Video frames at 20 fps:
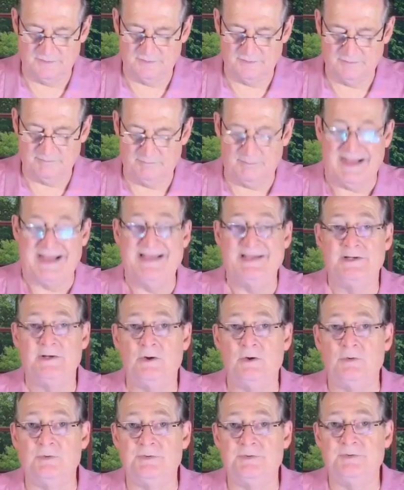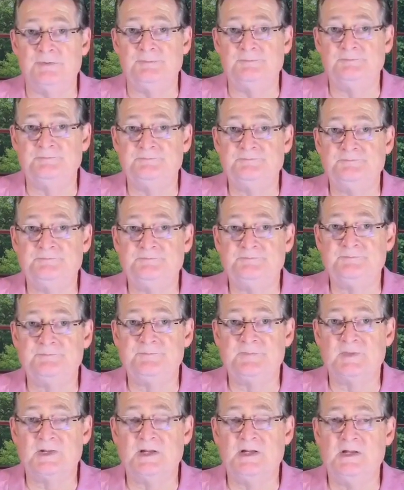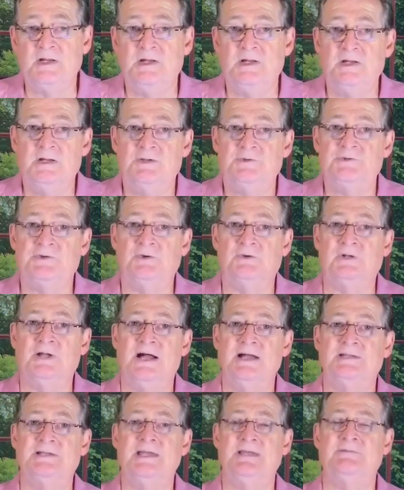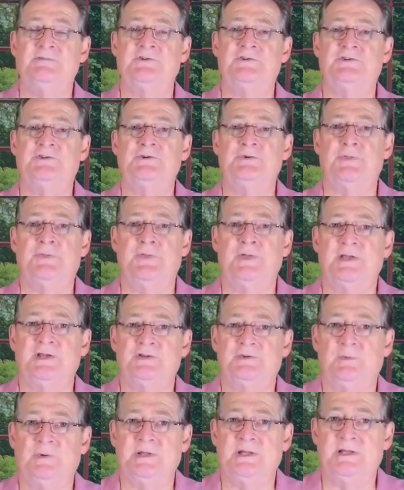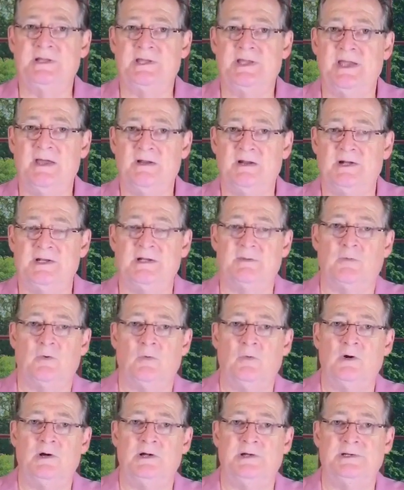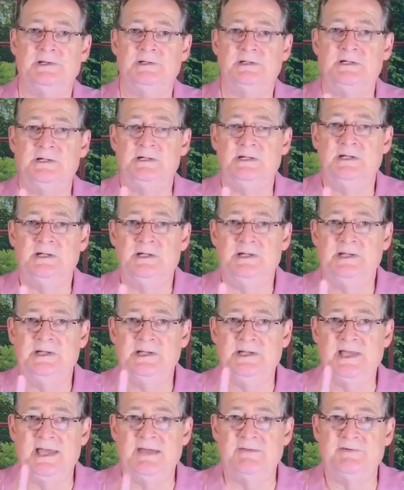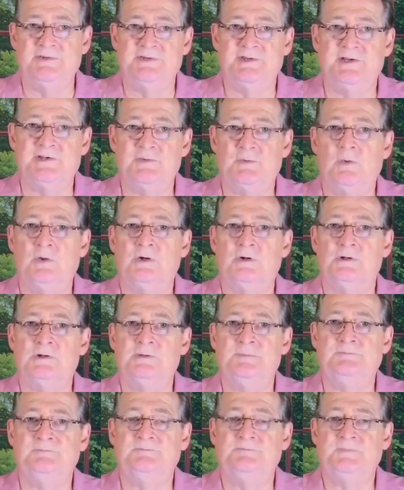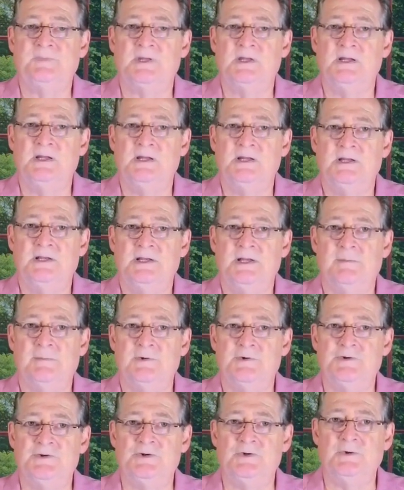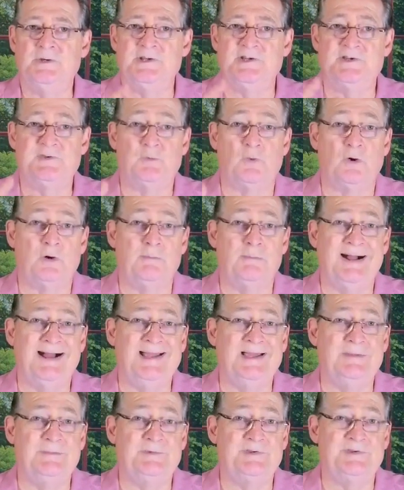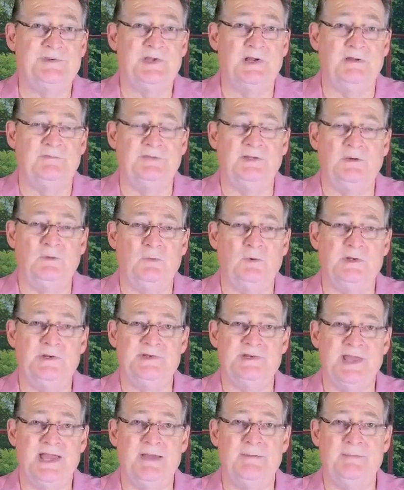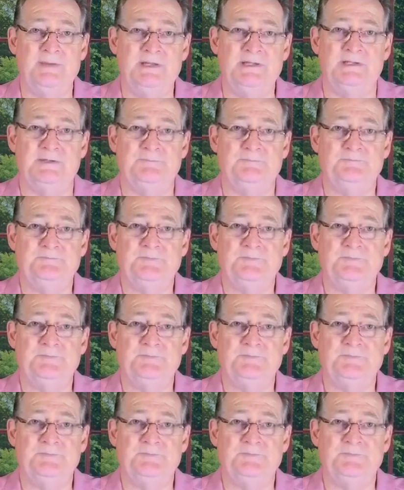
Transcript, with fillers: by an oath. So God gave us two things we can count on. Number one, he gave us his word. Number two, he swore by himself. Now, what does that mean?